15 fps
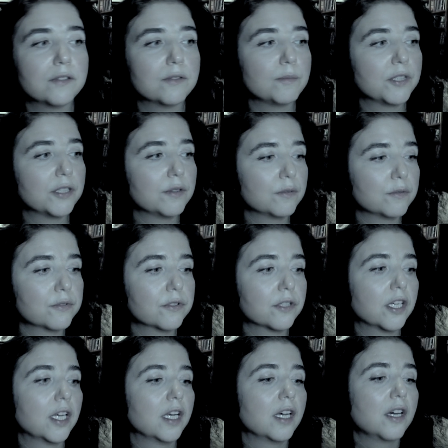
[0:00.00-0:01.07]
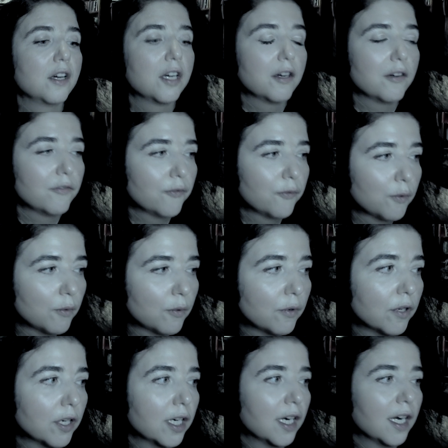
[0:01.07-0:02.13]
to be used
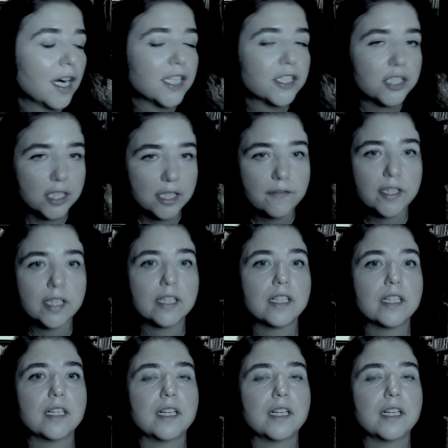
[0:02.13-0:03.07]
for achieving